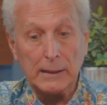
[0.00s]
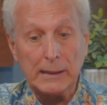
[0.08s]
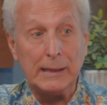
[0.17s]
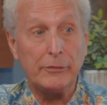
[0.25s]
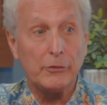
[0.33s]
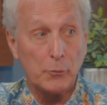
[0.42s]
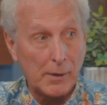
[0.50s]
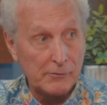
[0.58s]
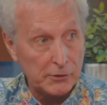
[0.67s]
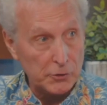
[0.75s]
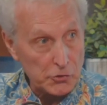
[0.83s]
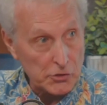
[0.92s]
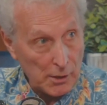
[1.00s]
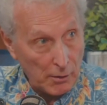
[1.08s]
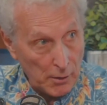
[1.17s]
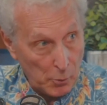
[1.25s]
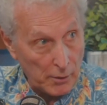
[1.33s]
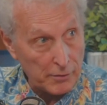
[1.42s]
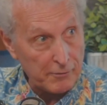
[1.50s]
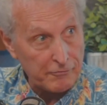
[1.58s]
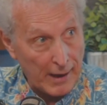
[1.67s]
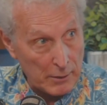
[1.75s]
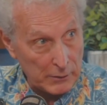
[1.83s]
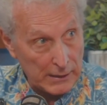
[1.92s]
in the Revolutionary War, the
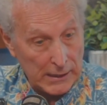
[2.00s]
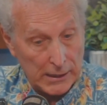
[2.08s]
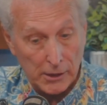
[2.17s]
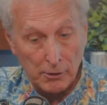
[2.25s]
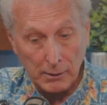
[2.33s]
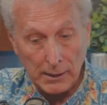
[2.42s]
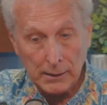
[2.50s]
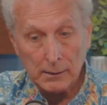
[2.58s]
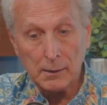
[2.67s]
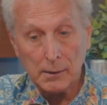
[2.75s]
founding era,